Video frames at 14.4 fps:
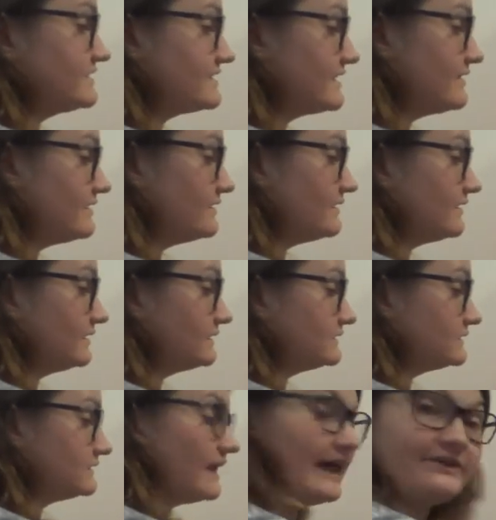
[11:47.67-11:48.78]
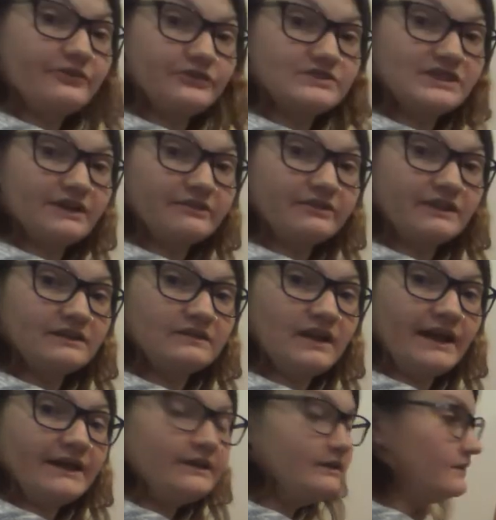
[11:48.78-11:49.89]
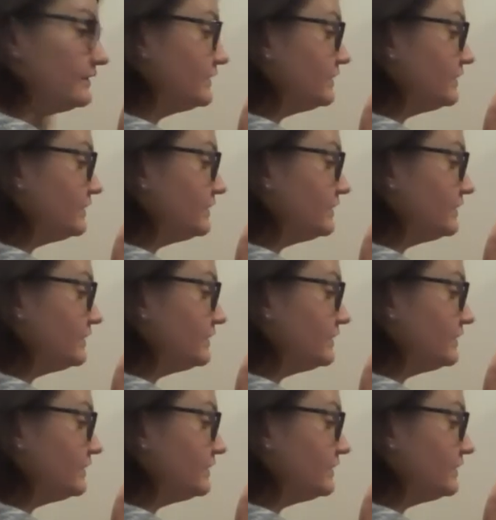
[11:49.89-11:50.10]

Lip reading: To the left of the line,